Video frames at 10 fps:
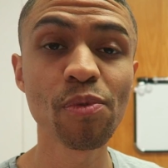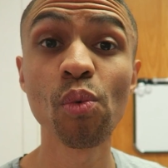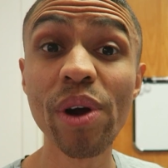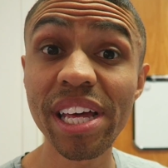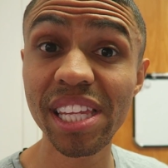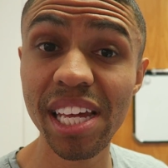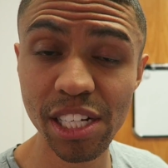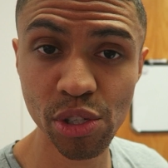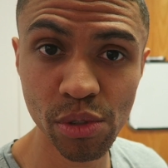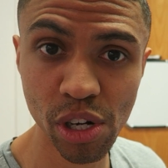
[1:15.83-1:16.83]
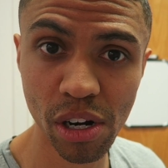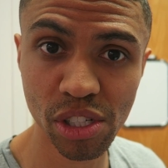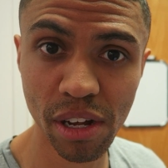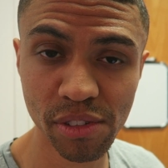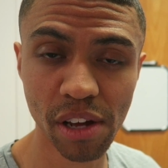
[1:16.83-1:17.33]
with getting 2
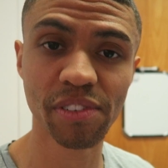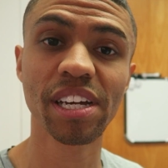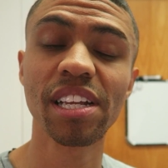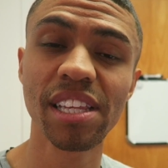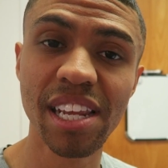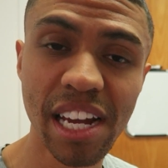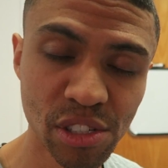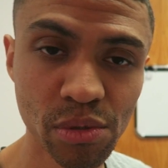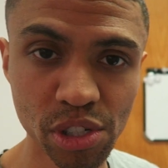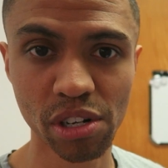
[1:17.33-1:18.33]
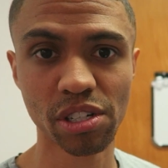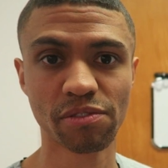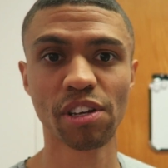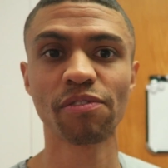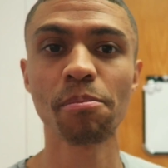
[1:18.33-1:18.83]
charge-offs off and getting the next 2
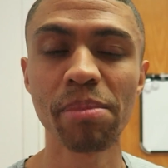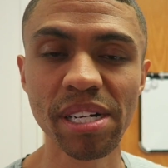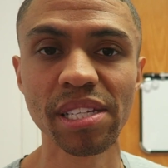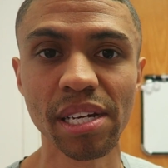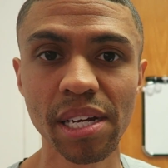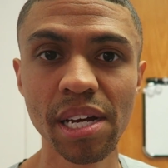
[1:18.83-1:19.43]
charge-offs off and building.